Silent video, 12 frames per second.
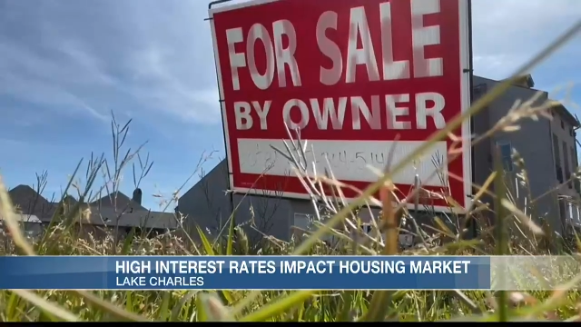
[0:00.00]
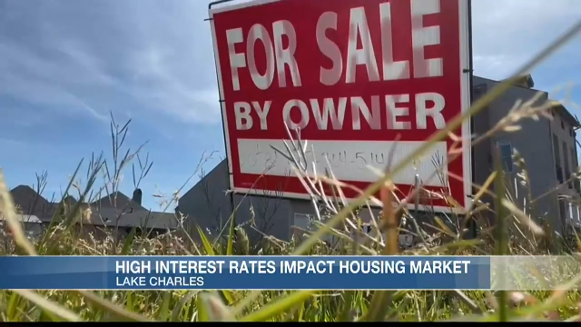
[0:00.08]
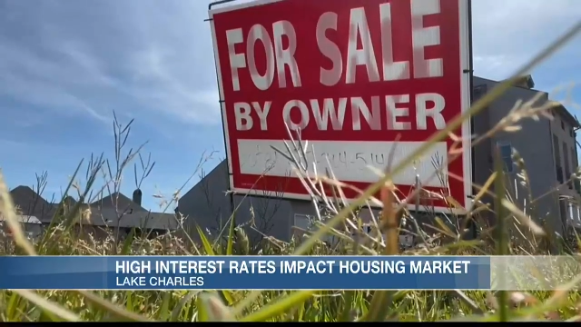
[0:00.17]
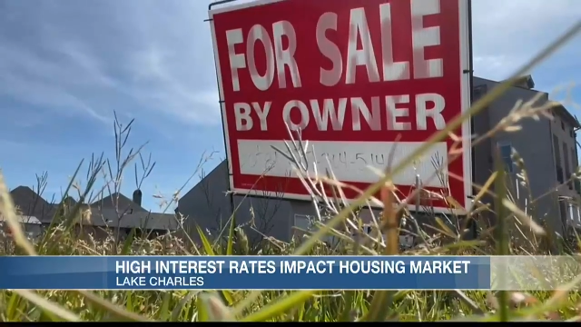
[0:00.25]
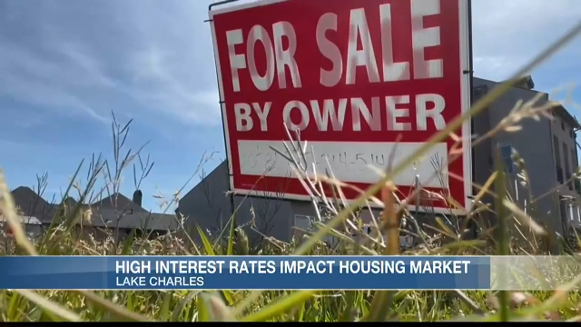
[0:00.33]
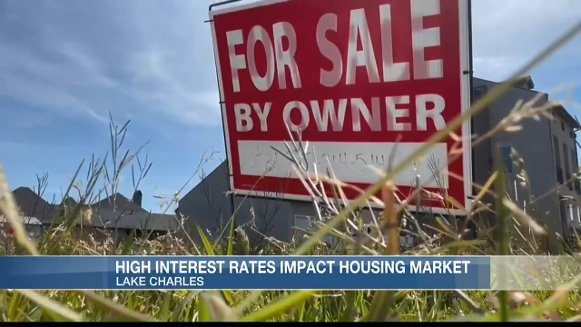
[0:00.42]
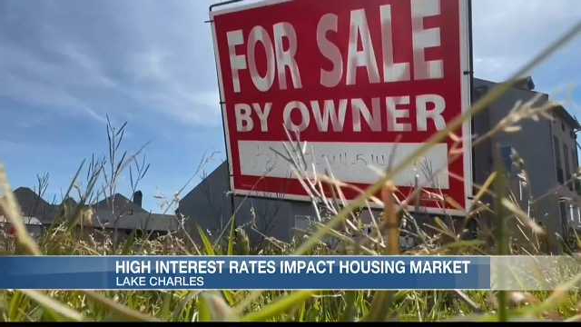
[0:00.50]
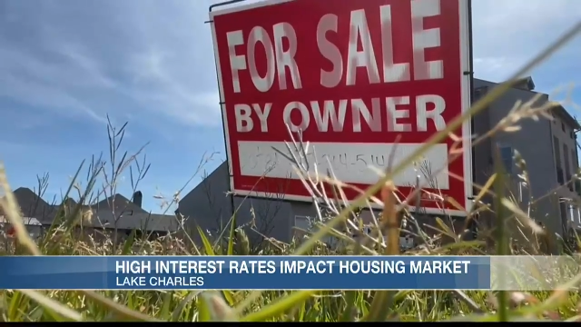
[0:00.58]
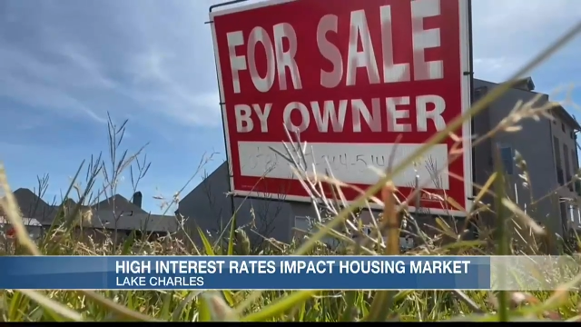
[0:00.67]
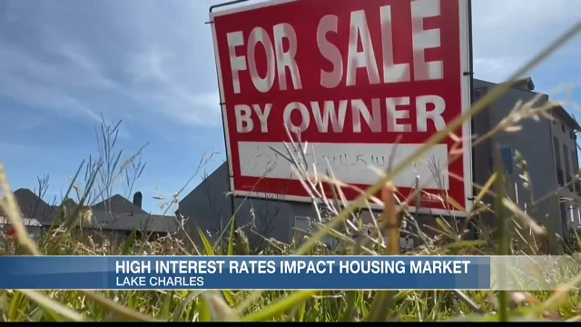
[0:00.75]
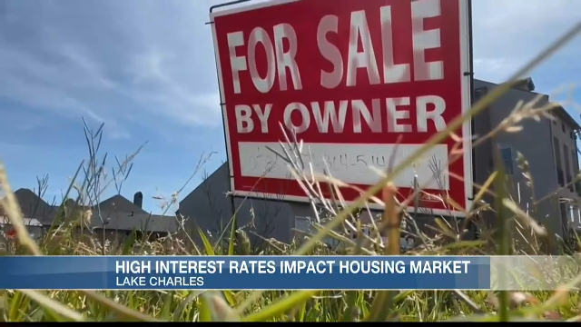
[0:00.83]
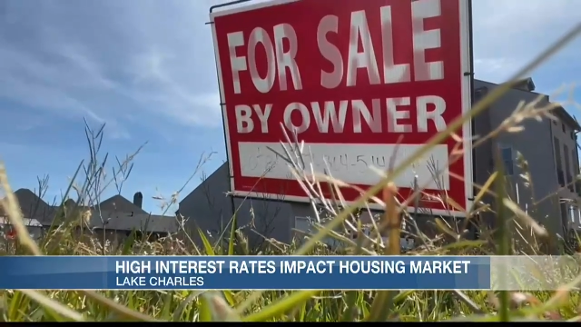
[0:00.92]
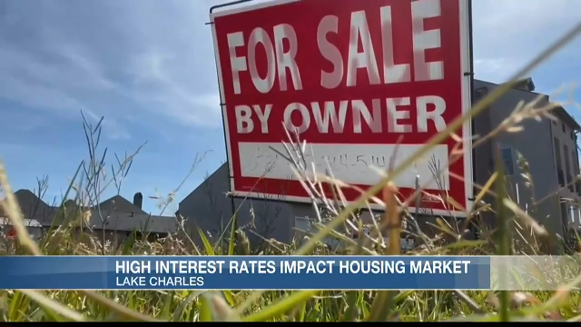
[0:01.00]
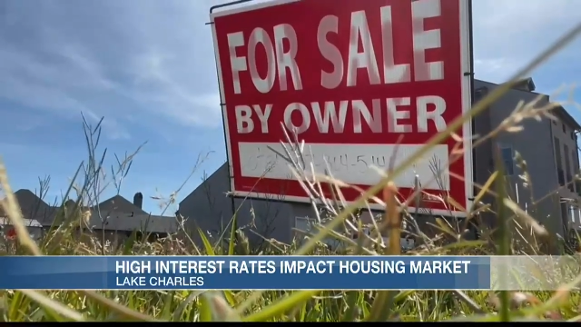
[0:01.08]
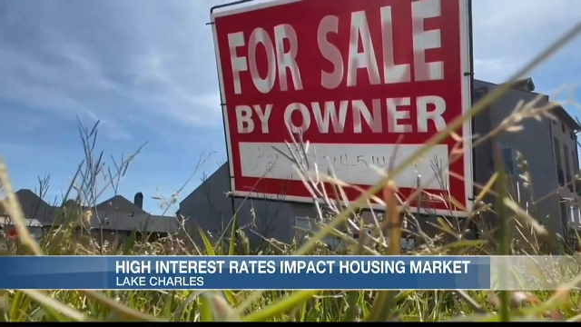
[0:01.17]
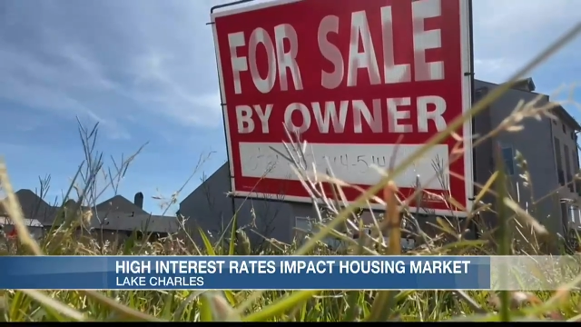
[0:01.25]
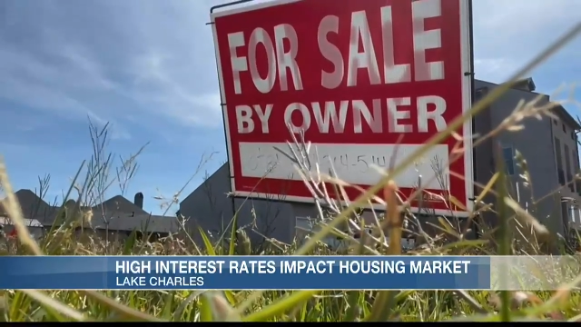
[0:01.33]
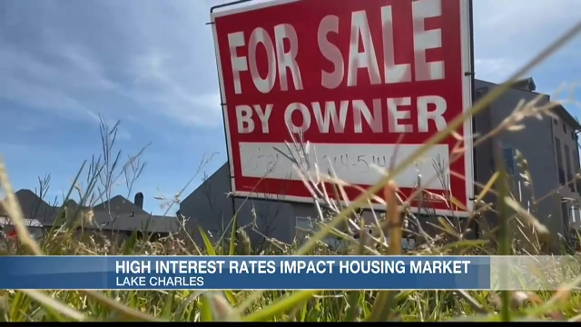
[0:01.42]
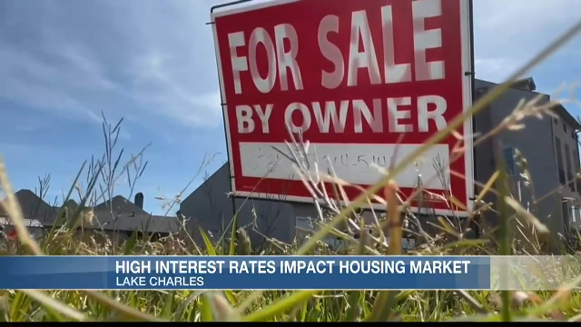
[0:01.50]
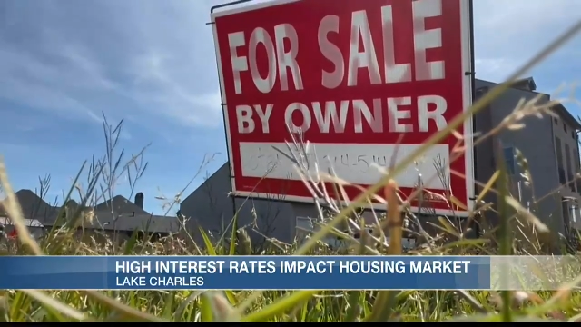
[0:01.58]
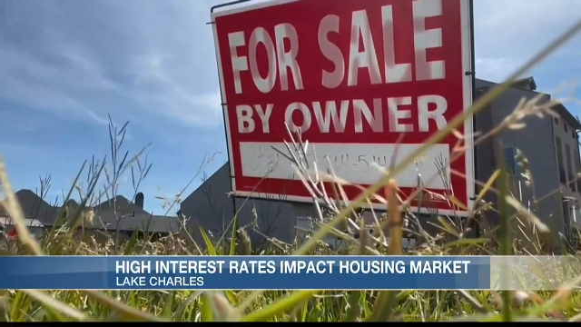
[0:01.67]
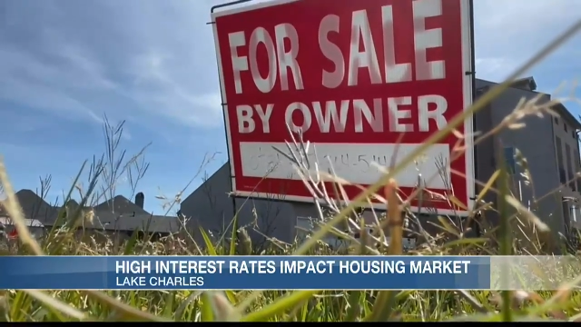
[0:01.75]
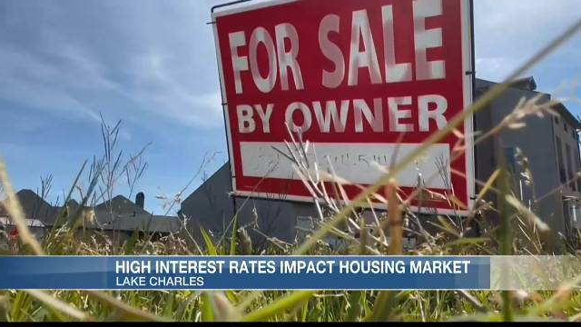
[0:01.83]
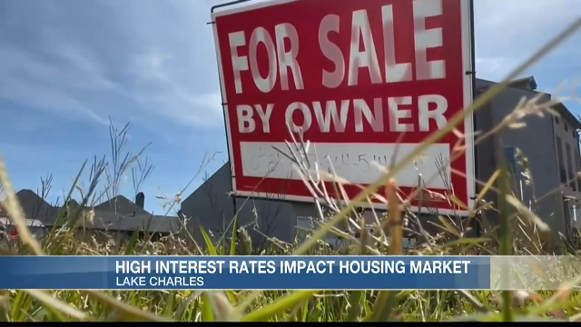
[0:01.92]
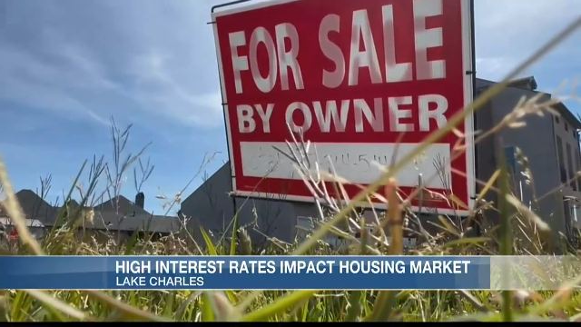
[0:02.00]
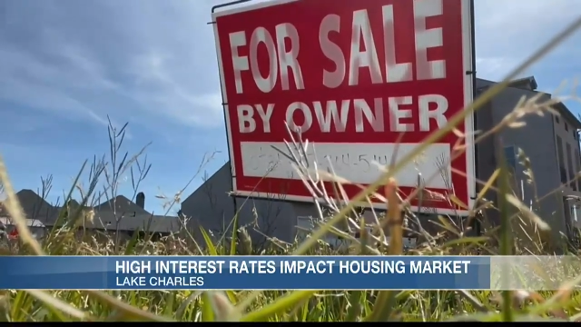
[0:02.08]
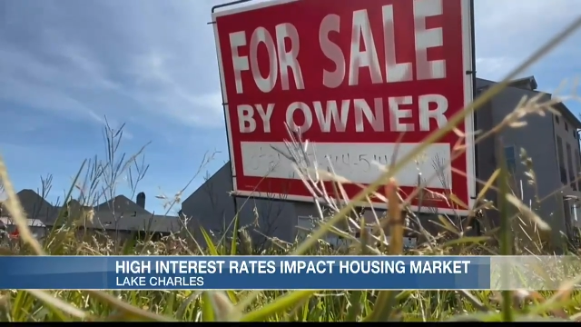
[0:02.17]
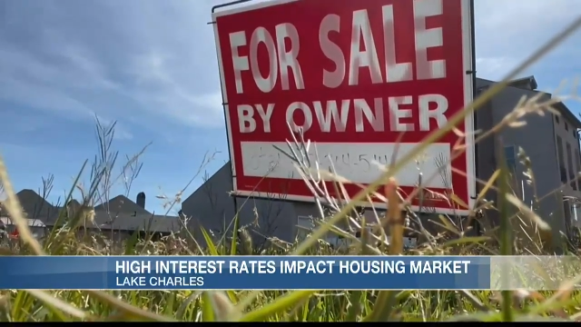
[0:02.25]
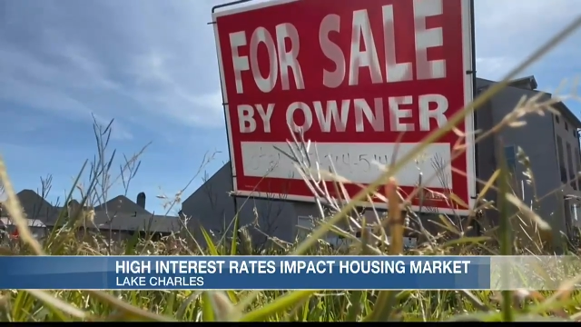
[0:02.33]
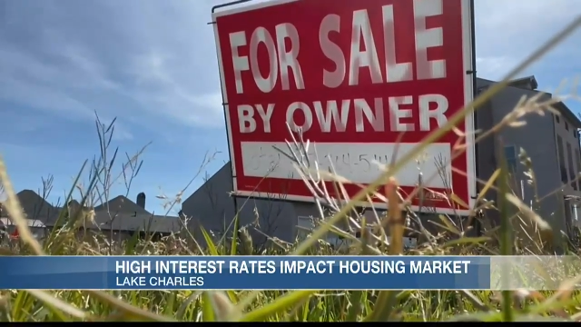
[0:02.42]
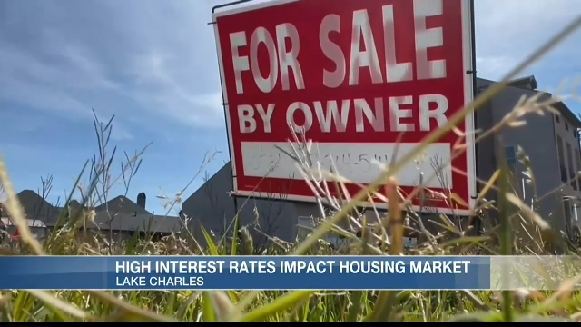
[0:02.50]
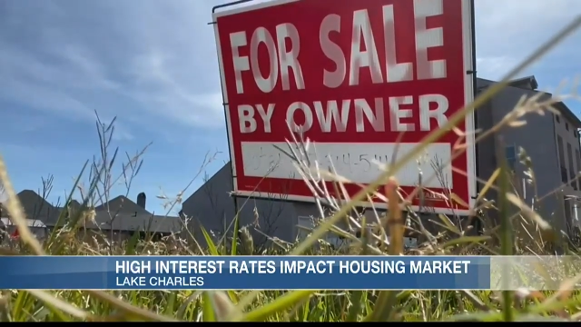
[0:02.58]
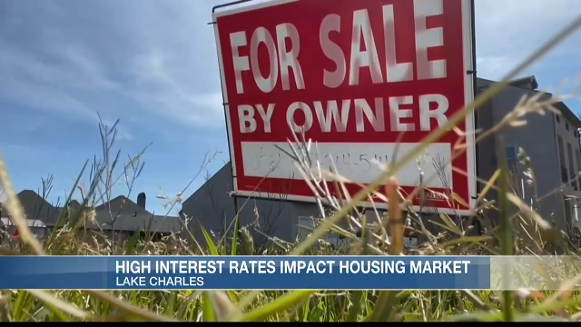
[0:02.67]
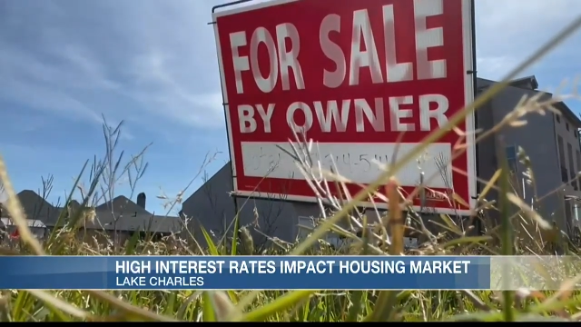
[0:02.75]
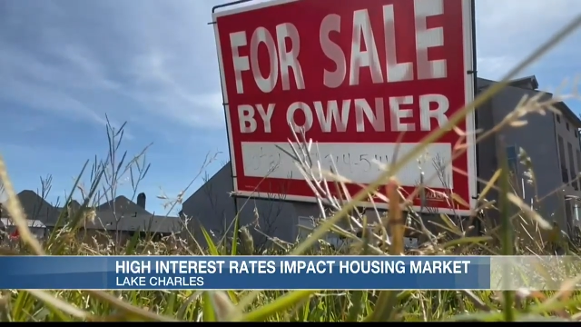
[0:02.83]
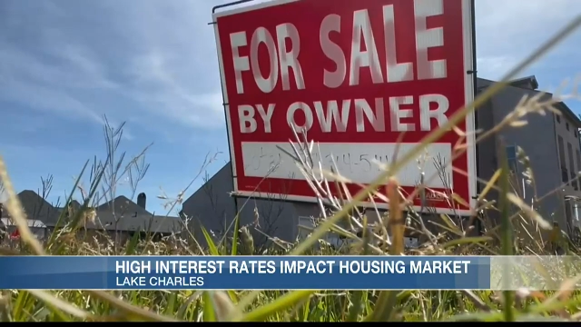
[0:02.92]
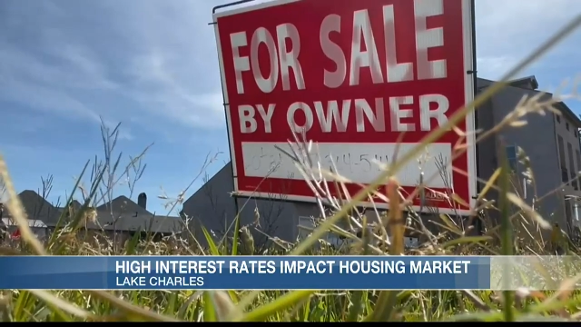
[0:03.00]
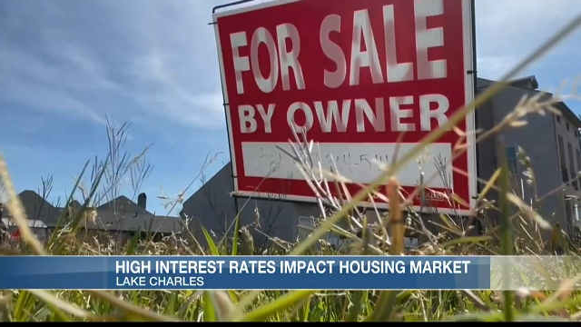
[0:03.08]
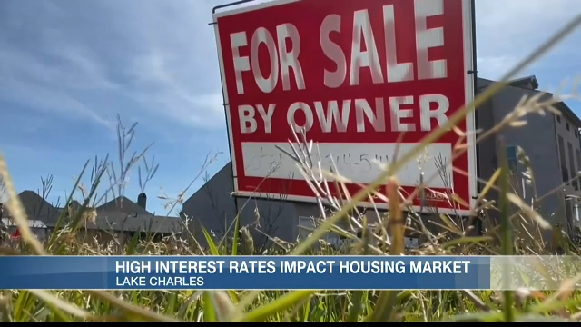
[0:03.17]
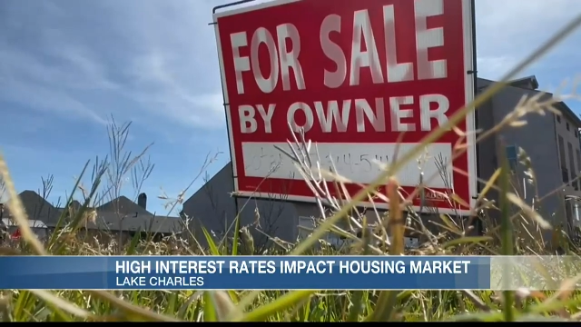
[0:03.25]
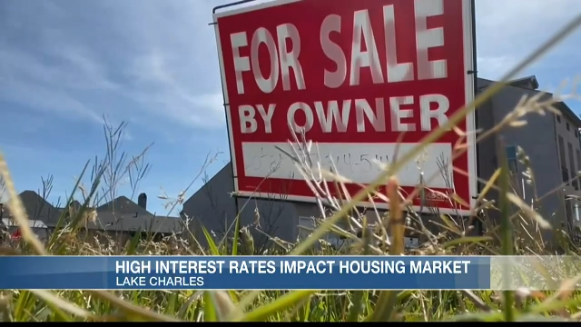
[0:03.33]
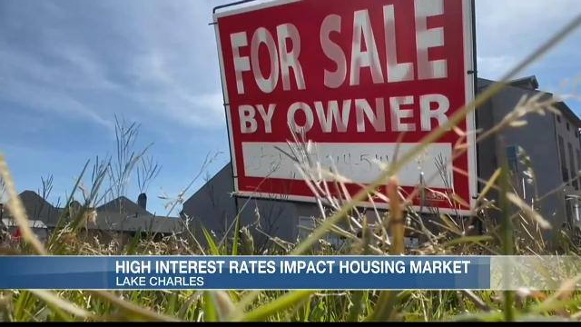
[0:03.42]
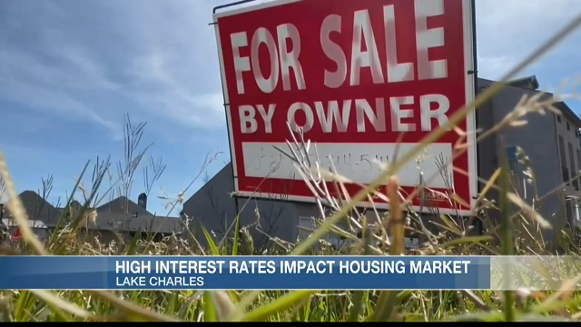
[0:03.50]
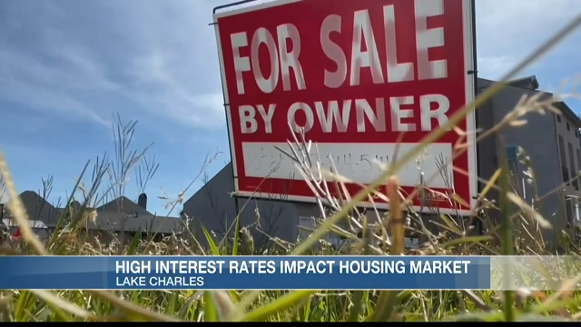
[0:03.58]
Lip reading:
No face is visible, so there are no lips to read.